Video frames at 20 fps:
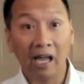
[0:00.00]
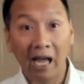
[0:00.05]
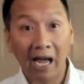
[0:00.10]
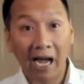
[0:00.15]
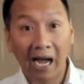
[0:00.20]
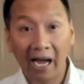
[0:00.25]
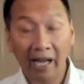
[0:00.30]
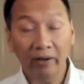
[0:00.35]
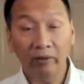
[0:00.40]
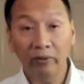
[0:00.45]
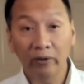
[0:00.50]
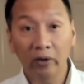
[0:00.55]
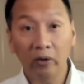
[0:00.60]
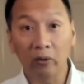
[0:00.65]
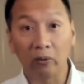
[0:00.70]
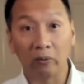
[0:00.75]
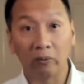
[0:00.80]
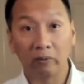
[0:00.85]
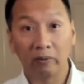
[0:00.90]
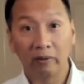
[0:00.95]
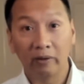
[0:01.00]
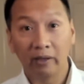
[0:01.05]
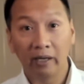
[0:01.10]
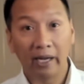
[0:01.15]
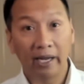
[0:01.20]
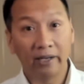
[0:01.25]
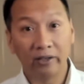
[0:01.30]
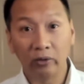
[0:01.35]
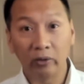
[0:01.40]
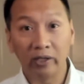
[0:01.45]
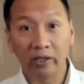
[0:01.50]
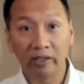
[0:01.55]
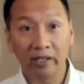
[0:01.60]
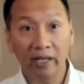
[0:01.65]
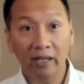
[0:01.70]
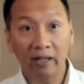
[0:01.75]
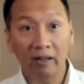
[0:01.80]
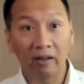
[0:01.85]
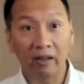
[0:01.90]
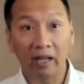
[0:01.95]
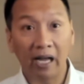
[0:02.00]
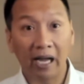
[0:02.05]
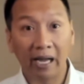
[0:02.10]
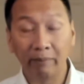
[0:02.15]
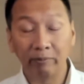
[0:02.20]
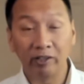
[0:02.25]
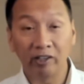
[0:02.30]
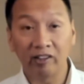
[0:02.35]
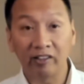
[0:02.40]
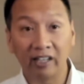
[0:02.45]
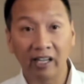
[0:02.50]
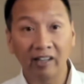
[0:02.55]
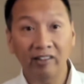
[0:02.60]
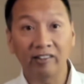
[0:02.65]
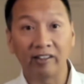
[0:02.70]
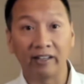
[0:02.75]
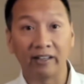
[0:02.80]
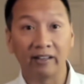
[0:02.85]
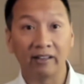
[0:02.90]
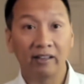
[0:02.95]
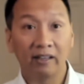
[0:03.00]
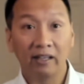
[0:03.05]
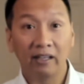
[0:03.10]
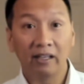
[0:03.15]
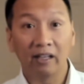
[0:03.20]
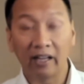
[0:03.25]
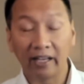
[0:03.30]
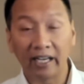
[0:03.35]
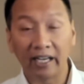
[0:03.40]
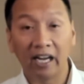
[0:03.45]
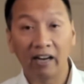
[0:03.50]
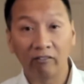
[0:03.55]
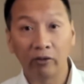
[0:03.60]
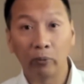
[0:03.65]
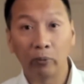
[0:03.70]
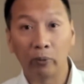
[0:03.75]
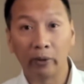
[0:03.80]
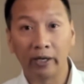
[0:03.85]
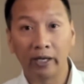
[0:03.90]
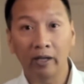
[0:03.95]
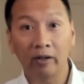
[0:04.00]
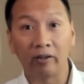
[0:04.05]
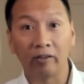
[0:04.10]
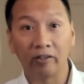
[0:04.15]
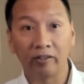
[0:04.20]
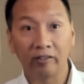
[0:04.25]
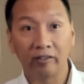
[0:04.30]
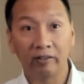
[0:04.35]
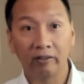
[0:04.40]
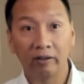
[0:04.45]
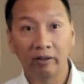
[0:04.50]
I don't know. And you can tell I'm just guessing like everyone else.